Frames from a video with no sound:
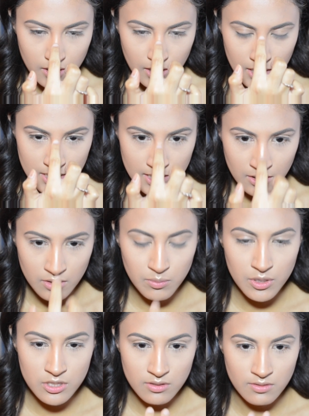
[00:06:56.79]
And down the
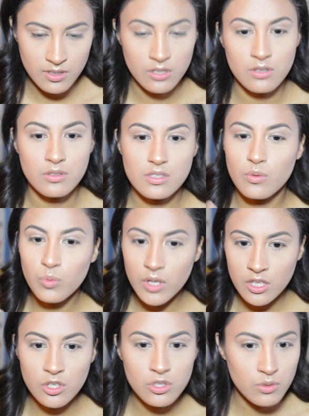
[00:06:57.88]
bridge of your nose. When
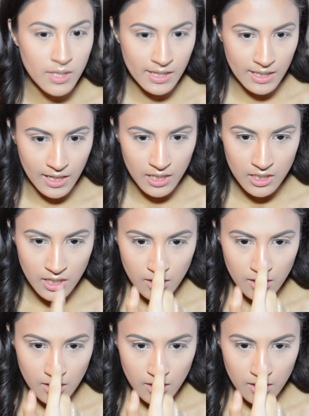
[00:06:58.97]
you're doing that,